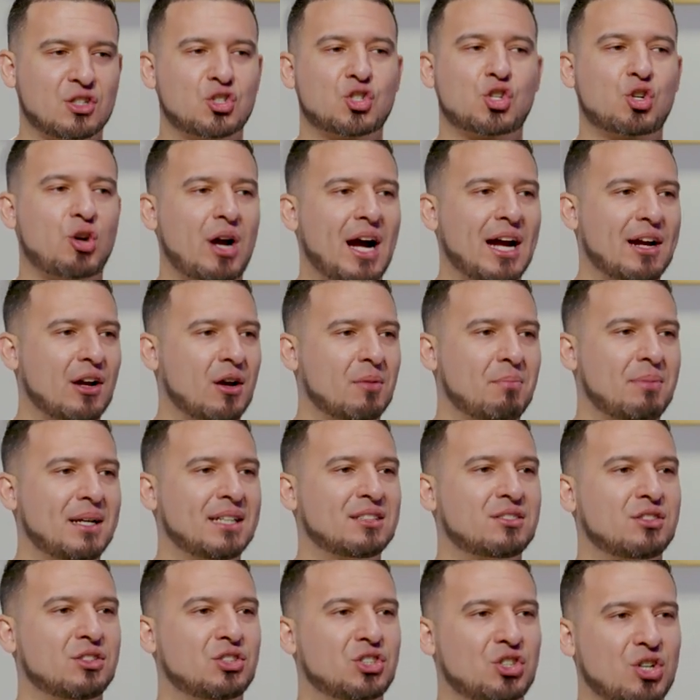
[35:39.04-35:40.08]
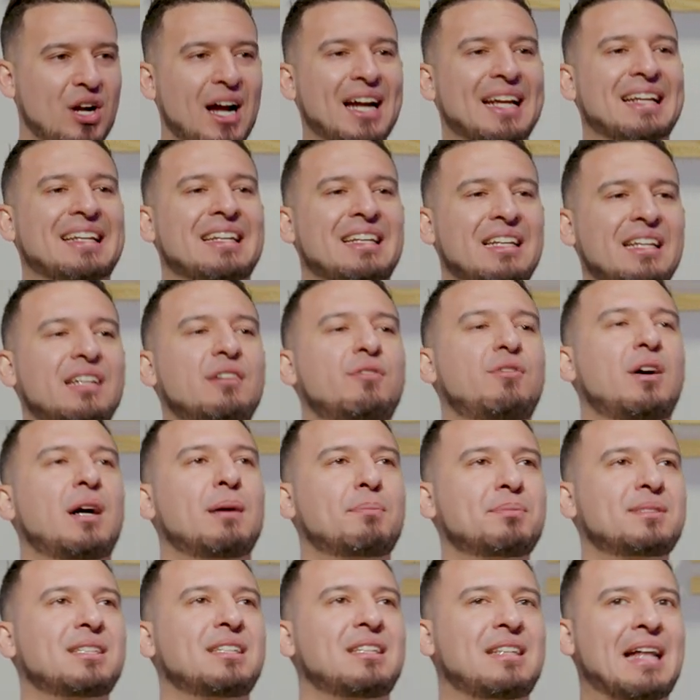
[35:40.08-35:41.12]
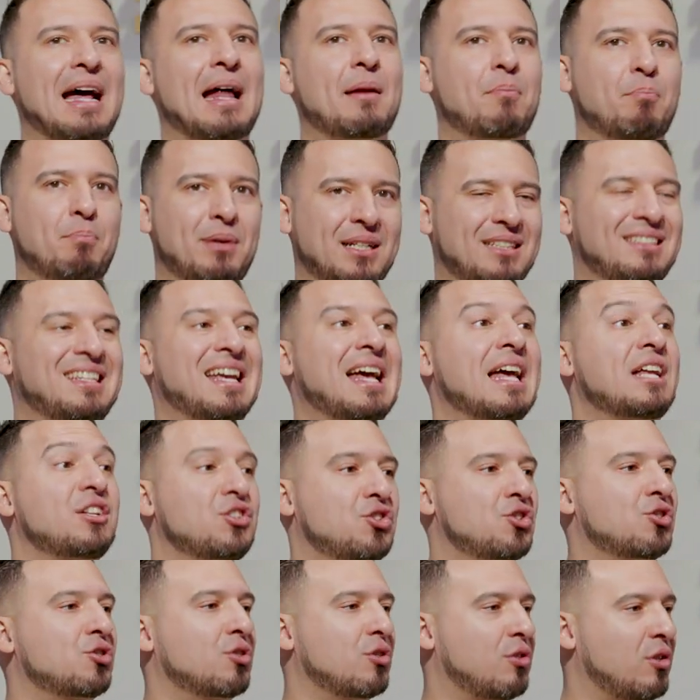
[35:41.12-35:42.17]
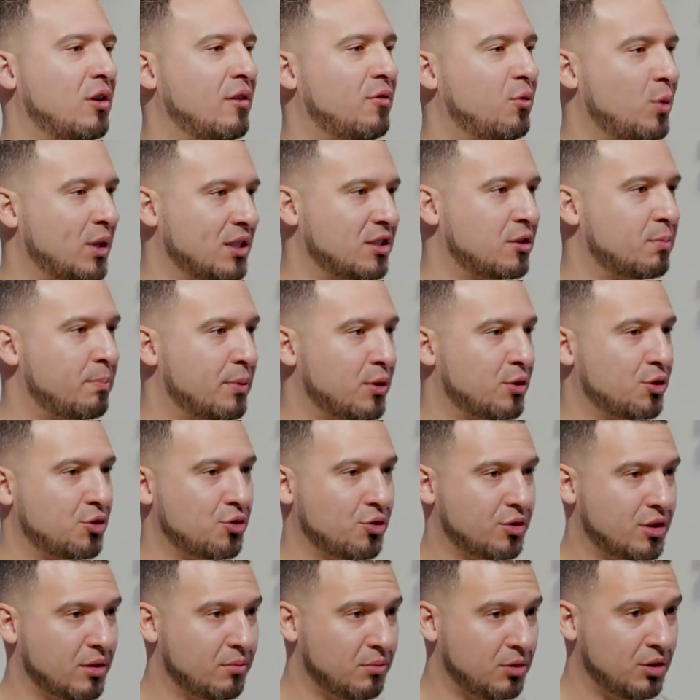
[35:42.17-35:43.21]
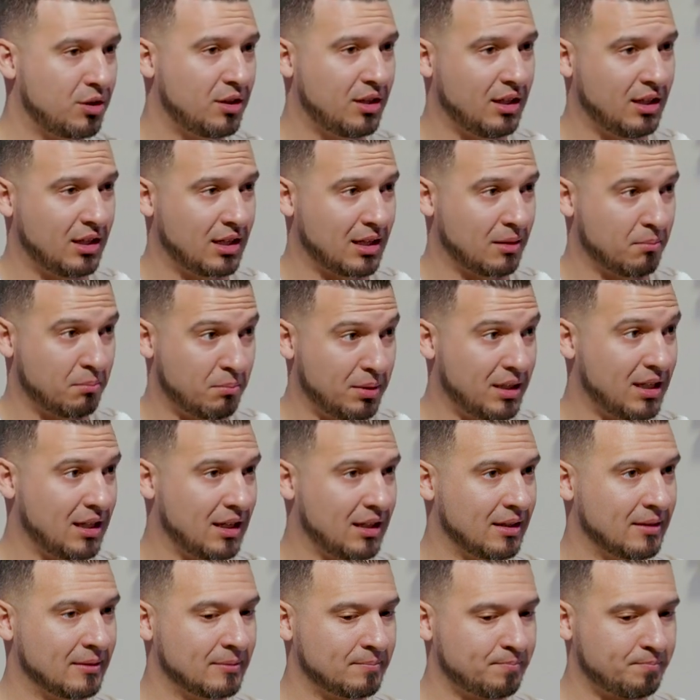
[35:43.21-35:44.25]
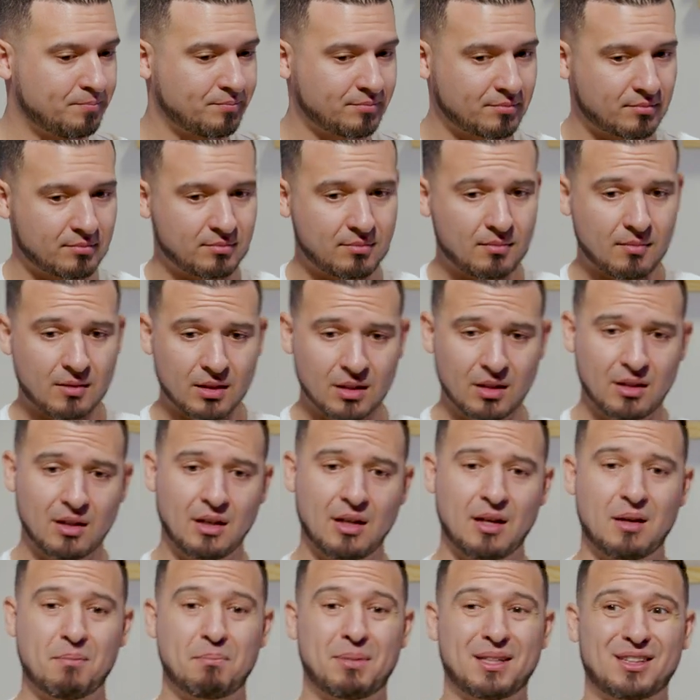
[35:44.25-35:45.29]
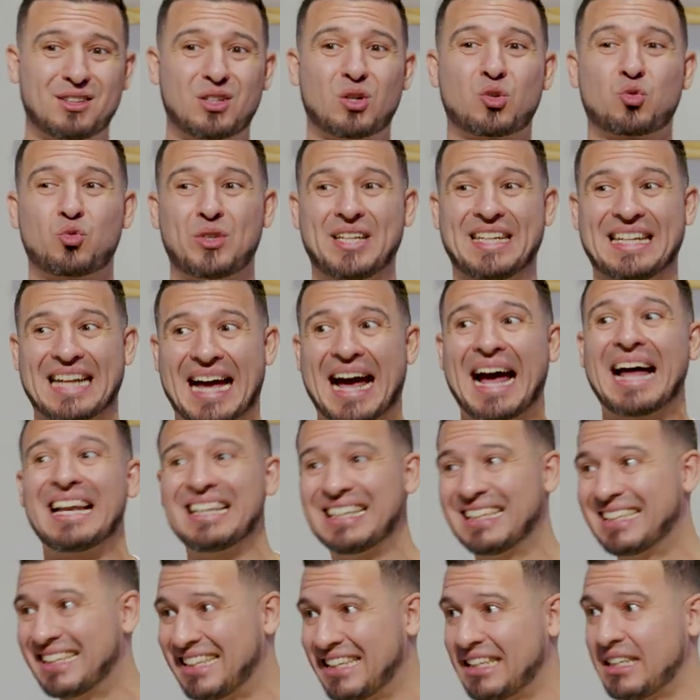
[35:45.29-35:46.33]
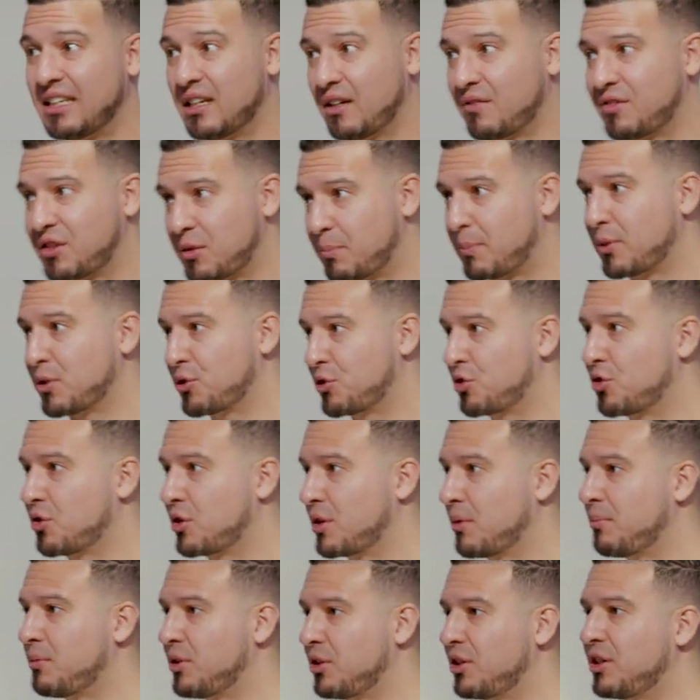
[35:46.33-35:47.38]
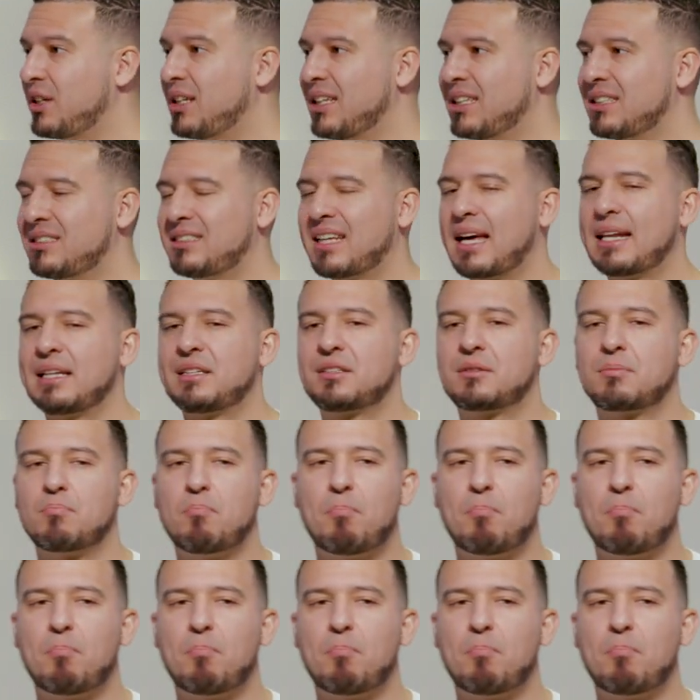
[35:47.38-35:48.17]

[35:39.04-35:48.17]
and try our best to try and live up to that potential of what spiritual community can be. But the reality of spiritual community is that it's